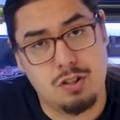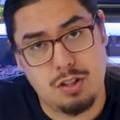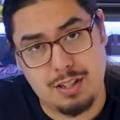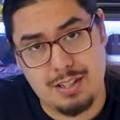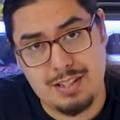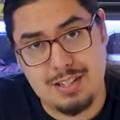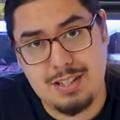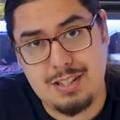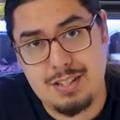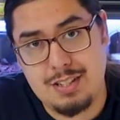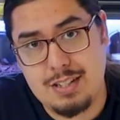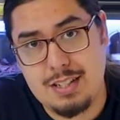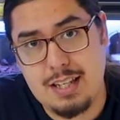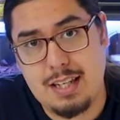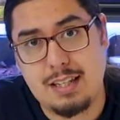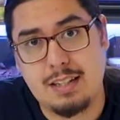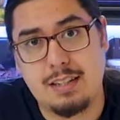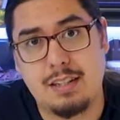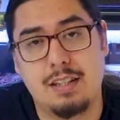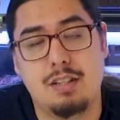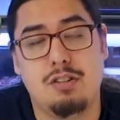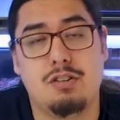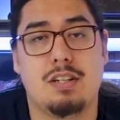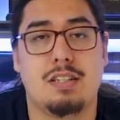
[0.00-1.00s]
looking
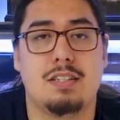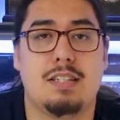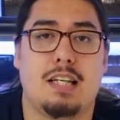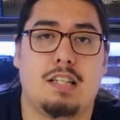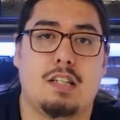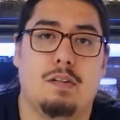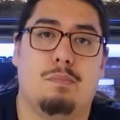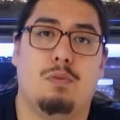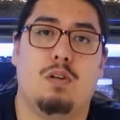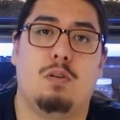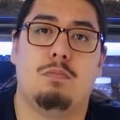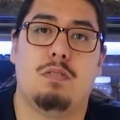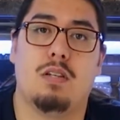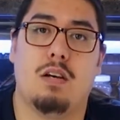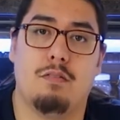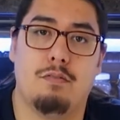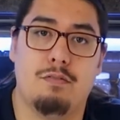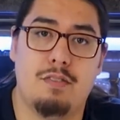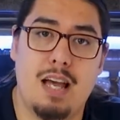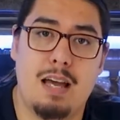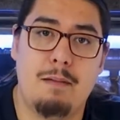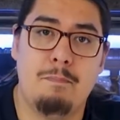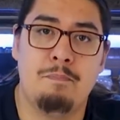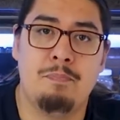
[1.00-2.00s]
sickly, you can take the poop to a
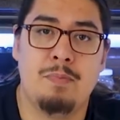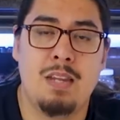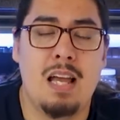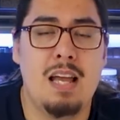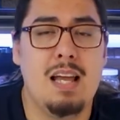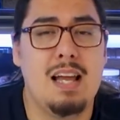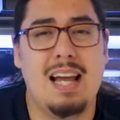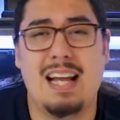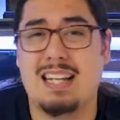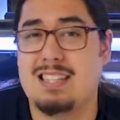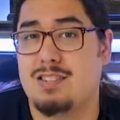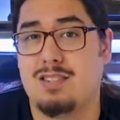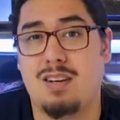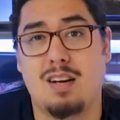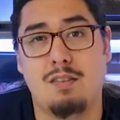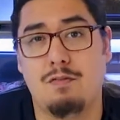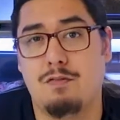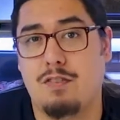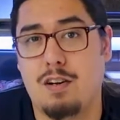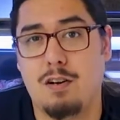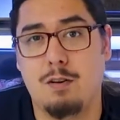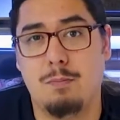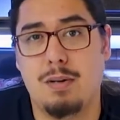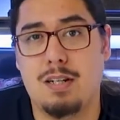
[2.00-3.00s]
vet. It's not
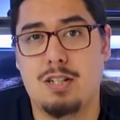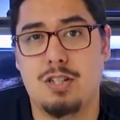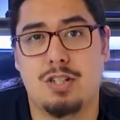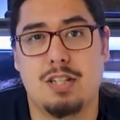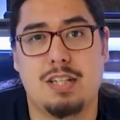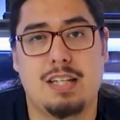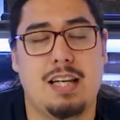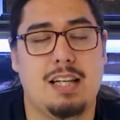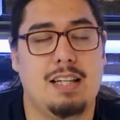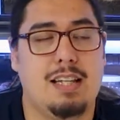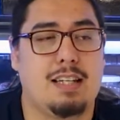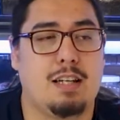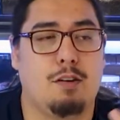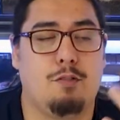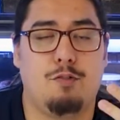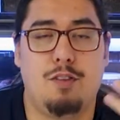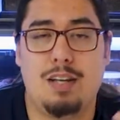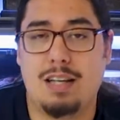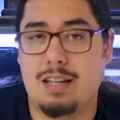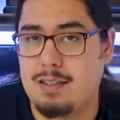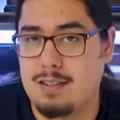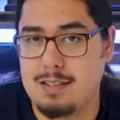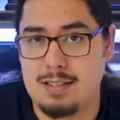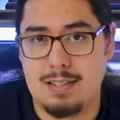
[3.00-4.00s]
very much to get like a
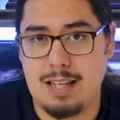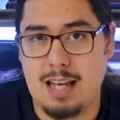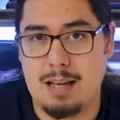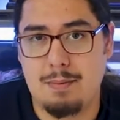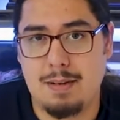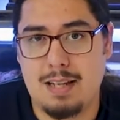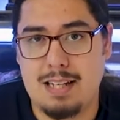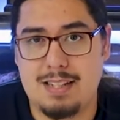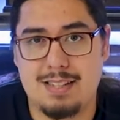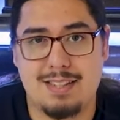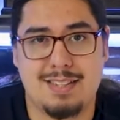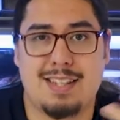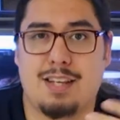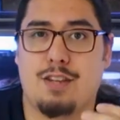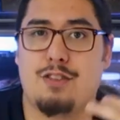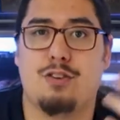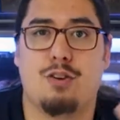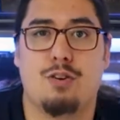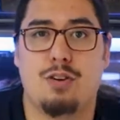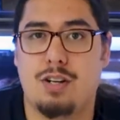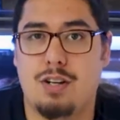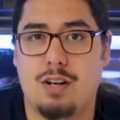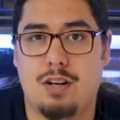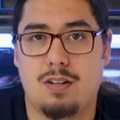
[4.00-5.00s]
fecal examination. It's like
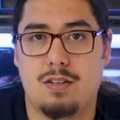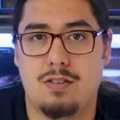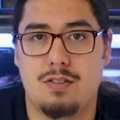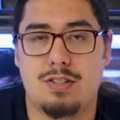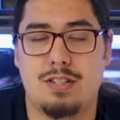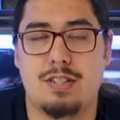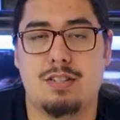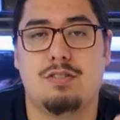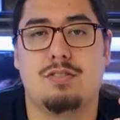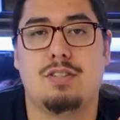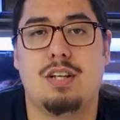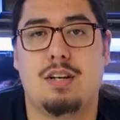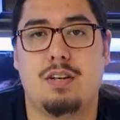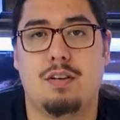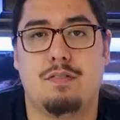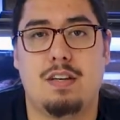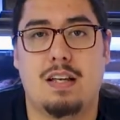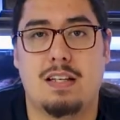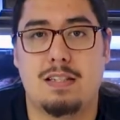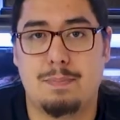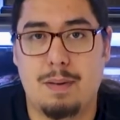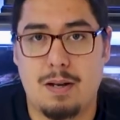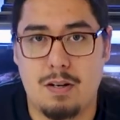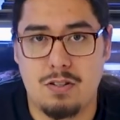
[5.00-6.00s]
$30, and they'll tell you if he
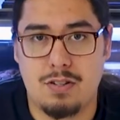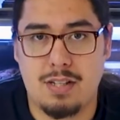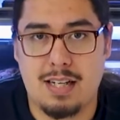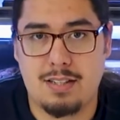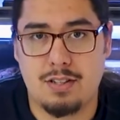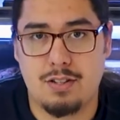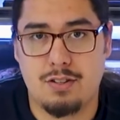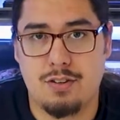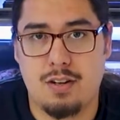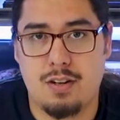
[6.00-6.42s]
has parasites or